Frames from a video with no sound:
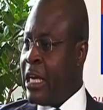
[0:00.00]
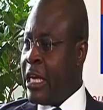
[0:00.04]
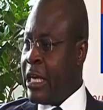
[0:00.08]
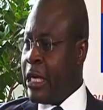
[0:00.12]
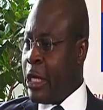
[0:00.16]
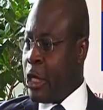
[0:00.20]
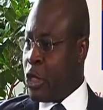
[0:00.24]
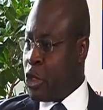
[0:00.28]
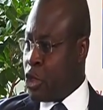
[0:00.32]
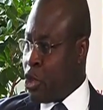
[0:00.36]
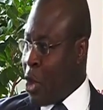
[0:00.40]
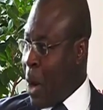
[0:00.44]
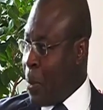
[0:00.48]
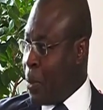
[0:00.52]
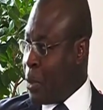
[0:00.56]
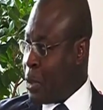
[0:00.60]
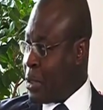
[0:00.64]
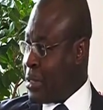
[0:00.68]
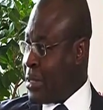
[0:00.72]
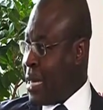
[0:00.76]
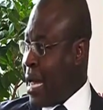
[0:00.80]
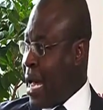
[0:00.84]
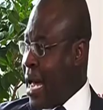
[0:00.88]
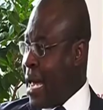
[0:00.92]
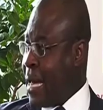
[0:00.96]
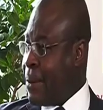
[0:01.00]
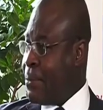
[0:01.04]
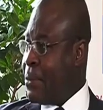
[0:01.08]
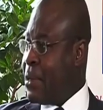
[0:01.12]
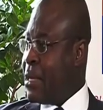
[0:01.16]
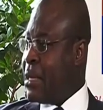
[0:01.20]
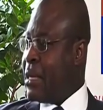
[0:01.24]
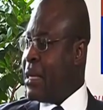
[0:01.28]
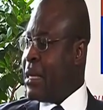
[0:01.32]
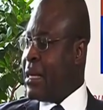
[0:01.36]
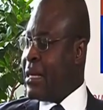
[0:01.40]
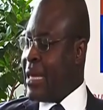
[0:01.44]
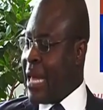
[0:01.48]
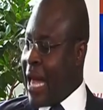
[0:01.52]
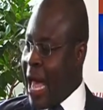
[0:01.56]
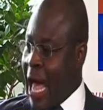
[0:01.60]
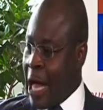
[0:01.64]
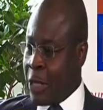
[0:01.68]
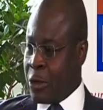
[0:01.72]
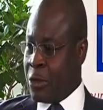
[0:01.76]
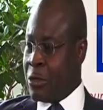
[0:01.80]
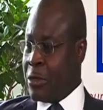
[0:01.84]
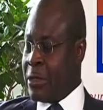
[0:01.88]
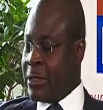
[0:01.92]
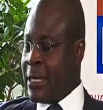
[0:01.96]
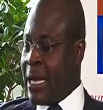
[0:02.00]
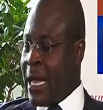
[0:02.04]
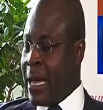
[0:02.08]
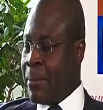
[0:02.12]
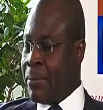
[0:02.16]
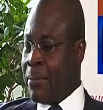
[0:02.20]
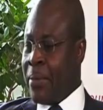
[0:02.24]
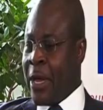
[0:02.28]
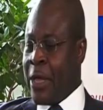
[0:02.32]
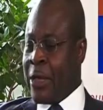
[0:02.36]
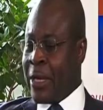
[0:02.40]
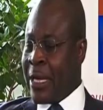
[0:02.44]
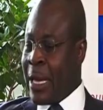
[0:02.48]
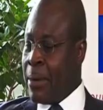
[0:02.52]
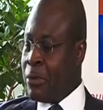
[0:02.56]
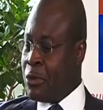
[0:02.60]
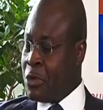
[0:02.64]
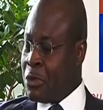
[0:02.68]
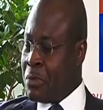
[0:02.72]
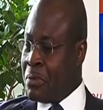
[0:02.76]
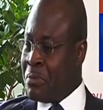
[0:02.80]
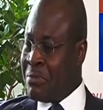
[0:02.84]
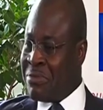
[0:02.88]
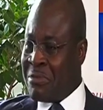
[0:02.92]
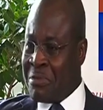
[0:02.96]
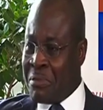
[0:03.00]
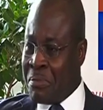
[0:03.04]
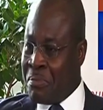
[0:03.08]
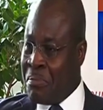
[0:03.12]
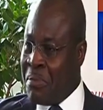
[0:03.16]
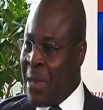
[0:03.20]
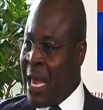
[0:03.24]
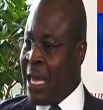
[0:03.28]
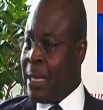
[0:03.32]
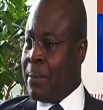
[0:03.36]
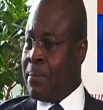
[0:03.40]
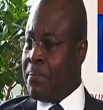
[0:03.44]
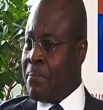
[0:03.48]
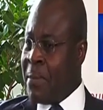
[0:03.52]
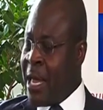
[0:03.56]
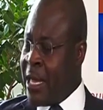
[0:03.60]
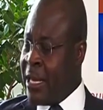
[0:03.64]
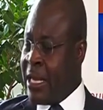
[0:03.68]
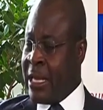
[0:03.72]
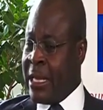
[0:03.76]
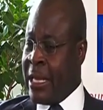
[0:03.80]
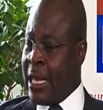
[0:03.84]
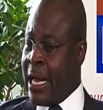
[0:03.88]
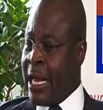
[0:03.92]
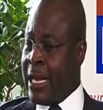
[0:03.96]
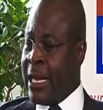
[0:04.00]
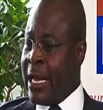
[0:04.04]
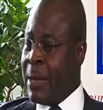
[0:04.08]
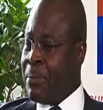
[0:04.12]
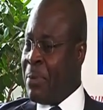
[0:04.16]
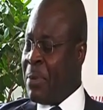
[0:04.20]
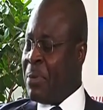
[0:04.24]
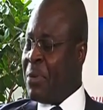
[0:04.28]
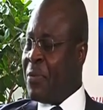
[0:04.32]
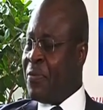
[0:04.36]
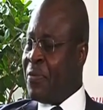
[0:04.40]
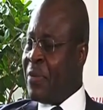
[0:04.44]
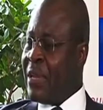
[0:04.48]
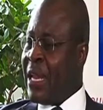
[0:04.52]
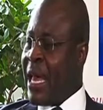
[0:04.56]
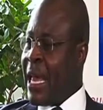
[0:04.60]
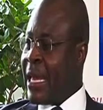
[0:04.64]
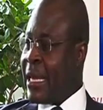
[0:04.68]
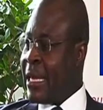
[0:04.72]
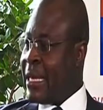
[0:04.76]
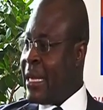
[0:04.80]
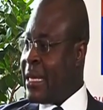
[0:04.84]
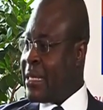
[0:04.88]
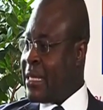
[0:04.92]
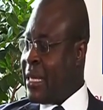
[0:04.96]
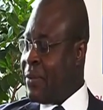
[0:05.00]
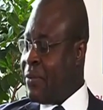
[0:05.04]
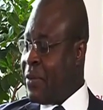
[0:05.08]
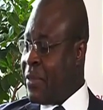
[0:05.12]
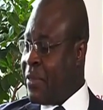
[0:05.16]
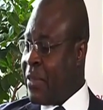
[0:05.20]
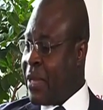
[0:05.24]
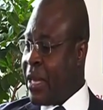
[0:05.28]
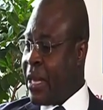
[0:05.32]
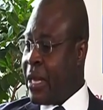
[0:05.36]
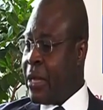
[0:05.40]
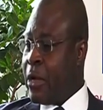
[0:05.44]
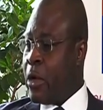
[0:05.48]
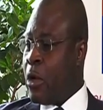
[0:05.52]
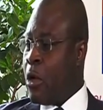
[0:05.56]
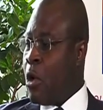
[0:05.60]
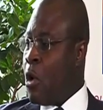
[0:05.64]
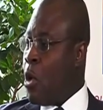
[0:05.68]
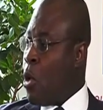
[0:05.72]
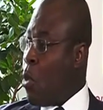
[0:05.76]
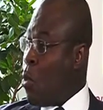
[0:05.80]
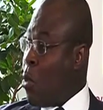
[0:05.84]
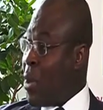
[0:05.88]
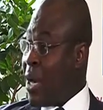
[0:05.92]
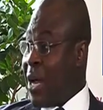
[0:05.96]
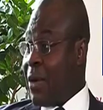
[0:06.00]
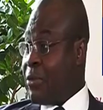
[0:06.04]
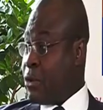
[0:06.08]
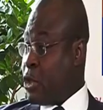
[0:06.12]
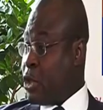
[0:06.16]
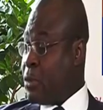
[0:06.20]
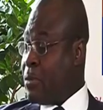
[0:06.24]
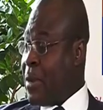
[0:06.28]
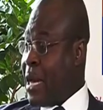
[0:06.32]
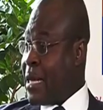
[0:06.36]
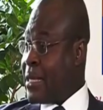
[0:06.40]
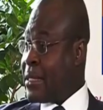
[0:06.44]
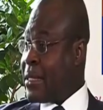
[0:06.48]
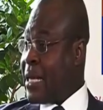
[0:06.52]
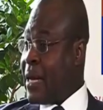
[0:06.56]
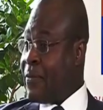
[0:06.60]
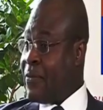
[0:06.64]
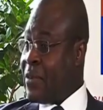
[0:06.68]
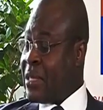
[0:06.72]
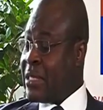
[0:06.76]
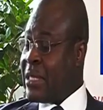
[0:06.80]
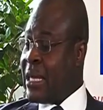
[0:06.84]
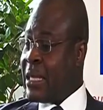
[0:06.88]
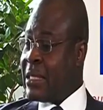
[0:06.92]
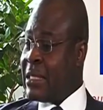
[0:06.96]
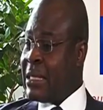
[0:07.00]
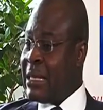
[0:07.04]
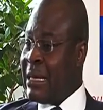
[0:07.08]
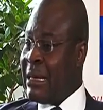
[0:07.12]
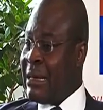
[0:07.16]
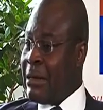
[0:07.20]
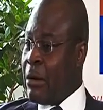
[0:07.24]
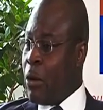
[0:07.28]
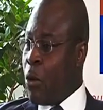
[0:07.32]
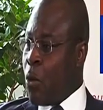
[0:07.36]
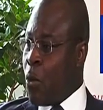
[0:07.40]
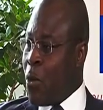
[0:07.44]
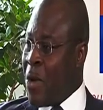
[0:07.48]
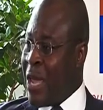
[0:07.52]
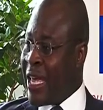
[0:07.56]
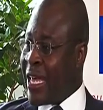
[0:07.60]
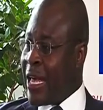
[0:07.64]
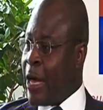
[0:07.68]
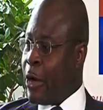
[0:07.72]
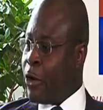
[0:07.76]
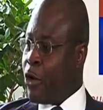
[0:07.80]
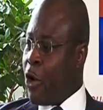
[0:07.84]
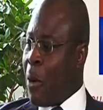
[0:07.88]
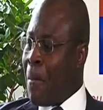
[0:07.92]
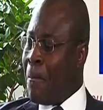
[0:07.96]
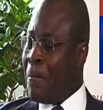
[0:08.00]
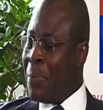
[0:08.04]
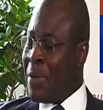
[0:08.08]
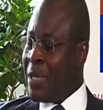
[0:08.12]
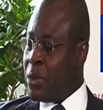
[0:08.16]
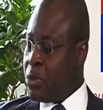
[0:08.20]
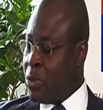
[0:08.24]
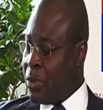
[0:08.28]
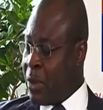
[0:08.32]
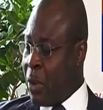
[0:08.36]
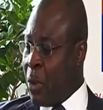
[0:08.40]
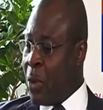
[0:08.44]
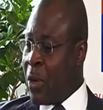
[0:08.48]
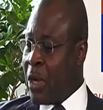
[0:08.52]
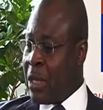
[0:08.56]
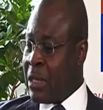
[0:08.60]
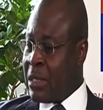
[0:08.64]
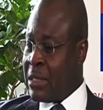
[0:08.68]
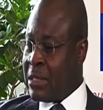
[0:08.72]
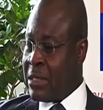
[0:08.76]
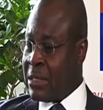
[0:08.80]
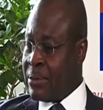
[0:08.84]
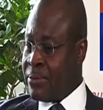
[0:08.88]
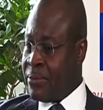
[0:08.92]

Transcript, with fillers: They show up on time, they act on time. But you come to made in Ghana and people feel like, let's leave it there. What I've told my staff is that we can compete with the world.